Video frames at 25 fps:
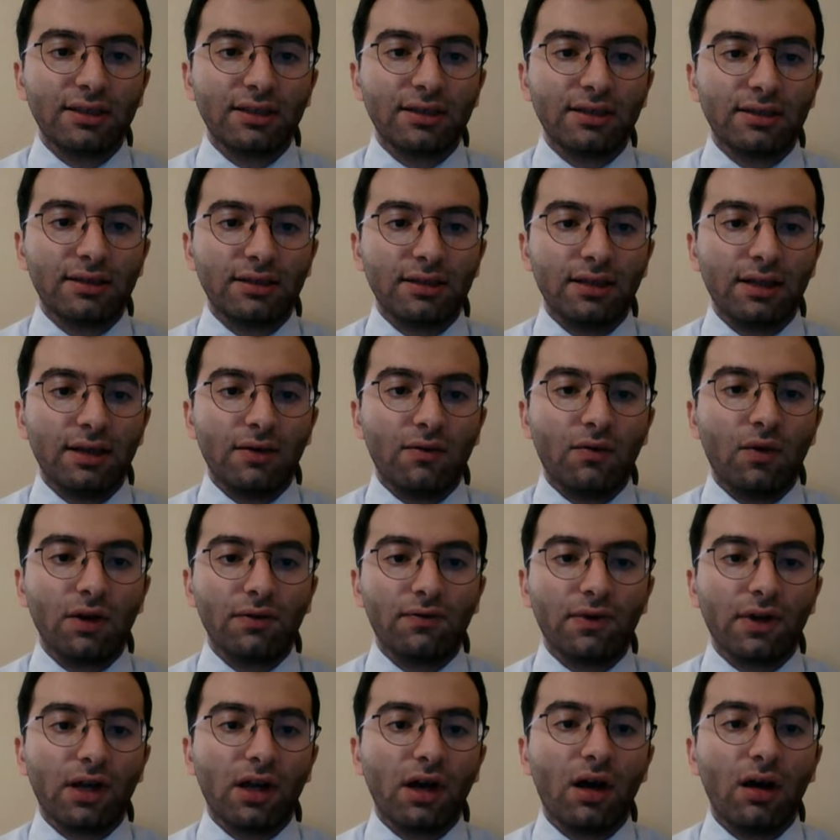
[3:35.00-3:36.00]
uh, what we
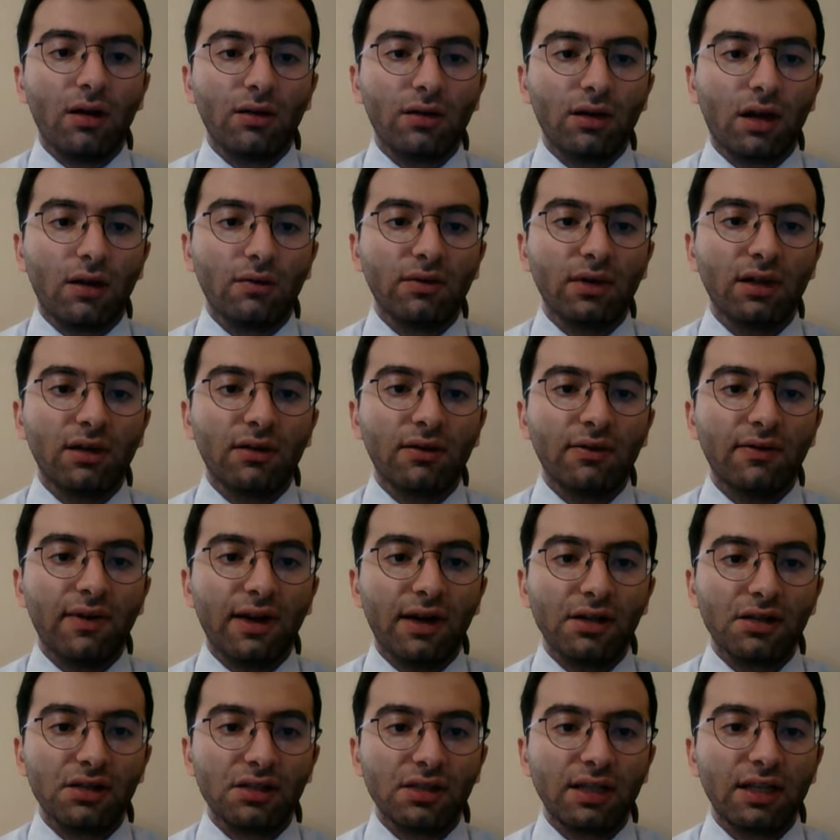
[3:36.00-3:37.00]
call now the
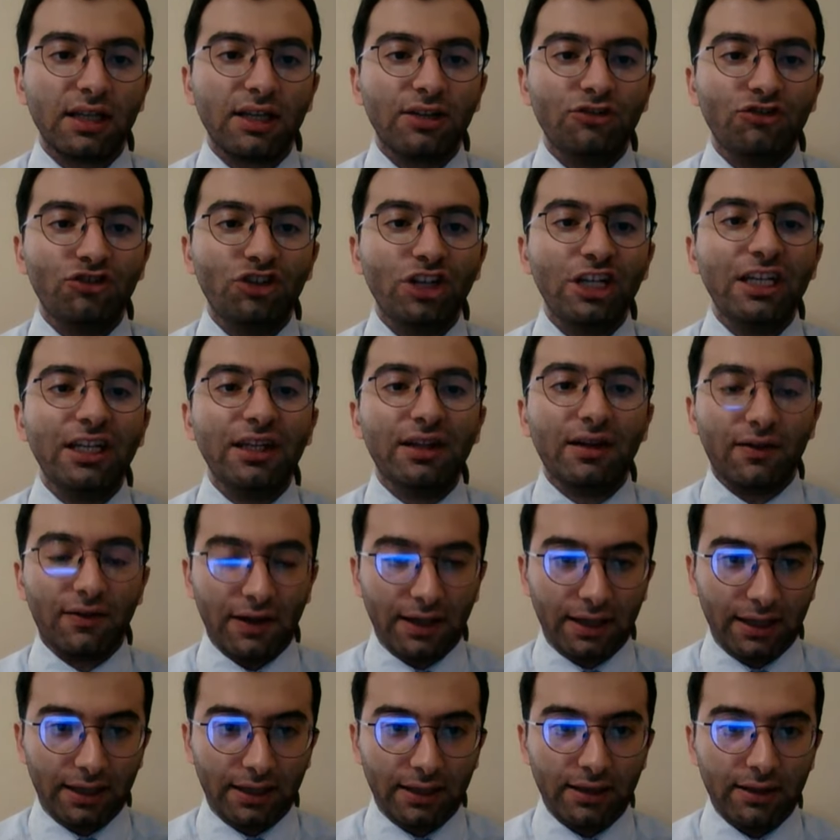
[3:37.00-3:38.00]
reverse engineering
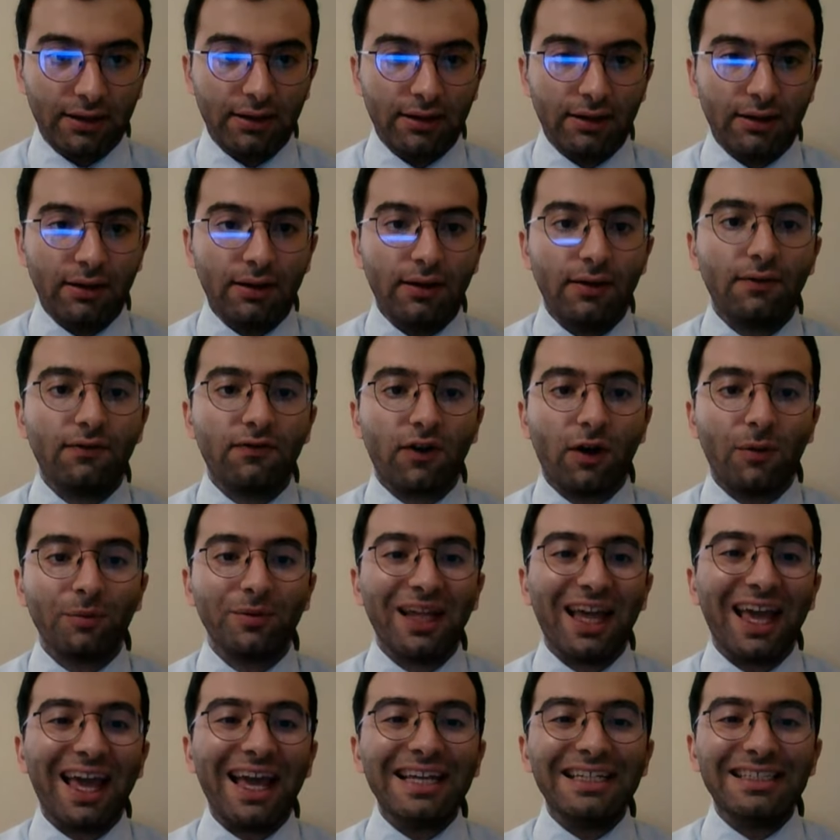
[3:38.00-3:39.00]
from the
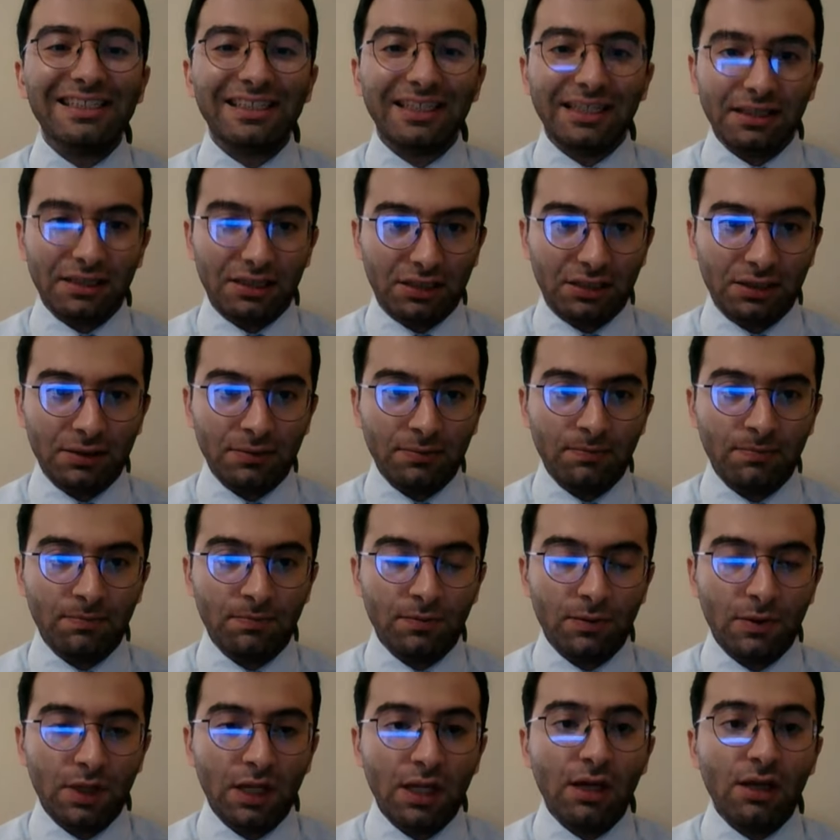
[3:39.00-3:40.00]
80s.
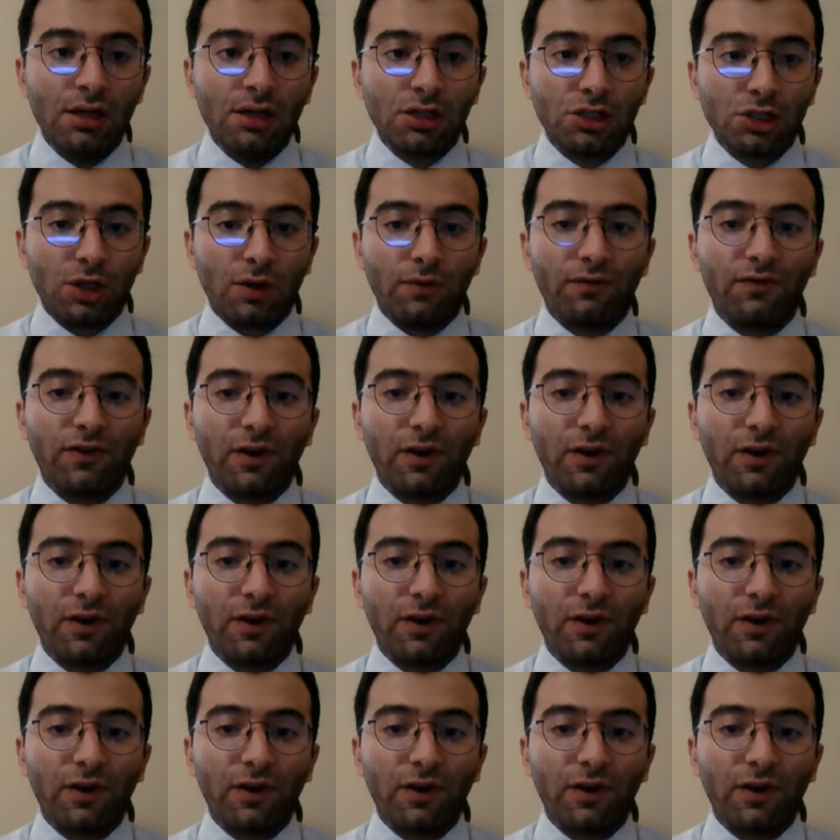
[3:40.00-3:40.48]
So from the